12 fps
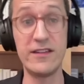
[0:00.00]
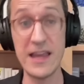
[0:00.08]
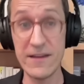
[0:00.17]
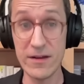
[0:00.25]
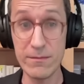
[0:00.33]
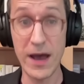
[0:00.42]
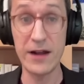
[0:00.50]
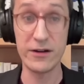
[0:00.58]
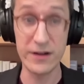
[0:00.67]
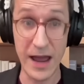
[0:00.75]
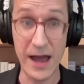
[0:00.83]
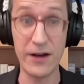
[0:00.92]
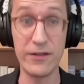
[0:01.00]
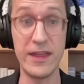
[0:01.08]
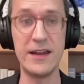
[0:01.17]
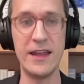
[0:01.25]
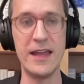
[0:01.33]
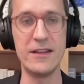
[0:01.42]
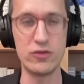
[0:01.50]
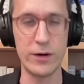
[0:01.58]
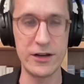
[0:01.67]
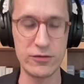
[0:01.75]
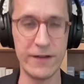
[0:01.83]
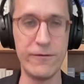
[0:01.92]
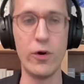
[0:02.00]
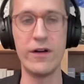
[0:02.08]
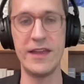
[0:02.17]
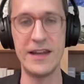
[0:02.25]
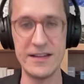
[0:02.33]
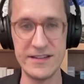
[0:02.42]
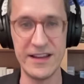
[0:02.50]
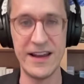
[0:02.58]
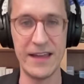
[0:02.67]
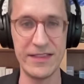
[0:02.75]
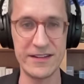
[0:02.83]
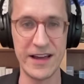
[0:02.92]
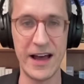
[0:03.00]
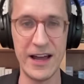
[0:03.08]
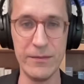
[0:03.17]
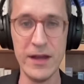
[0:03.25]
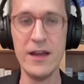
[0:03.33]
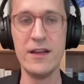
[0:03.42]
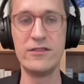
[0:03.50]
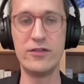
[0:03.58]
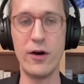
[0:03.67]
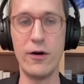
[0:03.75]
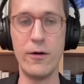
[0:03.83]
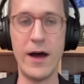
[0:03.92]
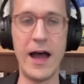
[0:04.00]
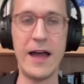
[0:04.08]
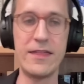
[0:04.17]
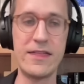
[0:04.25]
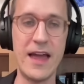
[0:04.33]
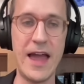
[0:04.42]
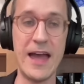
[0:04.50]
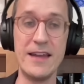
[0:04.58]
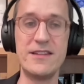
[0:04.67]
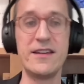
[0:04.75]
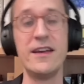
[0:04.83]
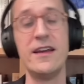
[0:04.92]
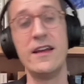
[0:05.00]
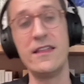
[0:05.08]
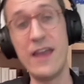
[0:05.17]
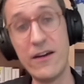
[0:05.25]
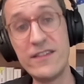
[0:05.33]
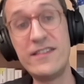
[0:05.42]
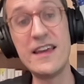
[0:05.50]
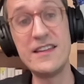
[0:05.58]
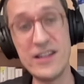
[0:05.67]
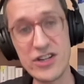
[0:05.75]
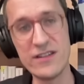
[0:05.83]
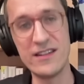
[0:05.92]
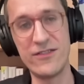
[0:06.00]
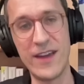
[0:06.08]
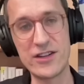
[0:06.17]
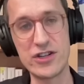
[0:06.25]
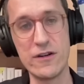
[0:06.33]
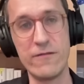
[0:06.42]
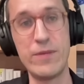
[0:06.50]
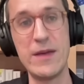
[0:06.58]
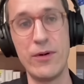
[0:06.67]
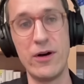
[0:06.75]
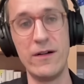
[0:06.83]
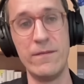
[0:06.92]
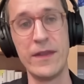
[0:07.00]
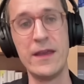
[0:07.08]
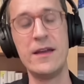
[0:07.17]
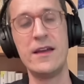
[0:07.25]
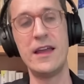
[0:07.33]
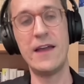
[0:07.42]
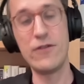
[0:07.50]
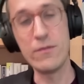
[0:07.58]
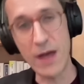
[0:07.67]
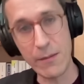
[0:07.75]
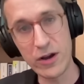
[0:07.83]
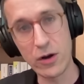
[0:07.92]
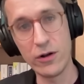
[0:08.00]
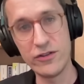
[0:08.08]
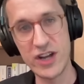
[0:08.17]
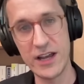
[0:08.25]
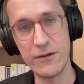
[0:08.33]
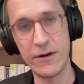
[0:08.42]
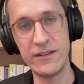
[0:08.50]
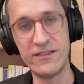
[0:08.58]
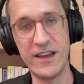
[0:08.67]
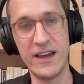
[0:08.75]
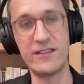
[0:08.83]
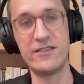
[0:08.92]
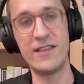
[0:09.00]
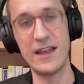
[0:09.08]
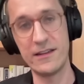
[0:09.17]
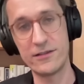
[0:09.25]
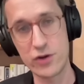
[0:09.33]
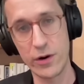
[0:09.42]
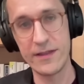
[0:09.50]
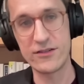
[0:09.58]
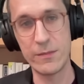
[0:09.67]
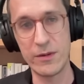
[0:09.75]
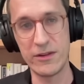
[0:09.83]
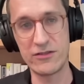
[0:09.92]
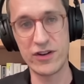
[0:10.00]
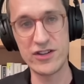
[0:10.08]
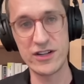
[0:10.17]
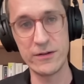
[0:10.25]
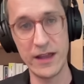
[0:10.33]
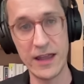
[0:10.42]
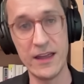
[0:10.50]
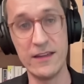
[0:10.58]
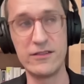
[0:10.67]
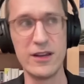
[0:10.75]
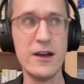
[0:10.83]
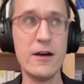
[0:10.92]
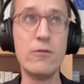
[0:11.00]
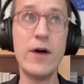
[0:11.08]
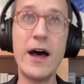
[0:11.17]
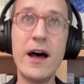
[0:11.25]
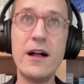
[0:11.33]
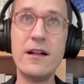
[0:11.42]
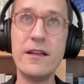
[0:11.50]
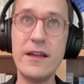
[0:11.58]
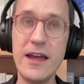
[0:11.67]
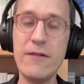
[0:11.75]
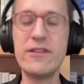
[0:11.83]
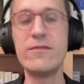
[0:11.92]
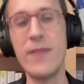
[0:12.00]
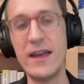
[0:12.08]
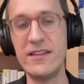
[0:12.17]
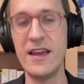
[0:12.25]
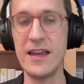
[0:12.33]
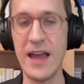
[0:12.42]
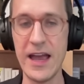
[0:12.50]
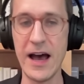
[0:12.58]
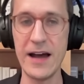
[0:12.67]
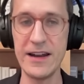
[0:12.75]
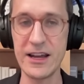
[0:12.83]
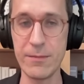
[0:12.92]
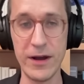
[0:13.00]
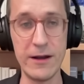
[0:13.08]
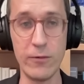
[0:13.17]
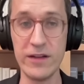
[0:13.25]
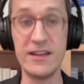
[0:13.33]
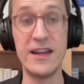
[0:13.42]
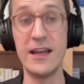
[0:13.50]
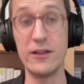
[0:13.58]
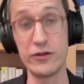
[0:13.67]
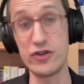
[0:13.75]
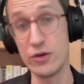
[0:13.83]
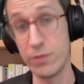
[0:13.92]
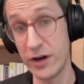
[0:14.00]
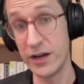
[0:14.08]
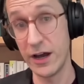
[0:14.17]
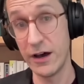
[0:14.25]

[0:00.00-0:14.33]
even better now than in 2024 than it did at the time. So I think, and there is the additional disadvantage too of people if you memory hold January 6th, then the story of the Trump administration is well, it was messy and chaotic, but it wasn't Hitler 2.0.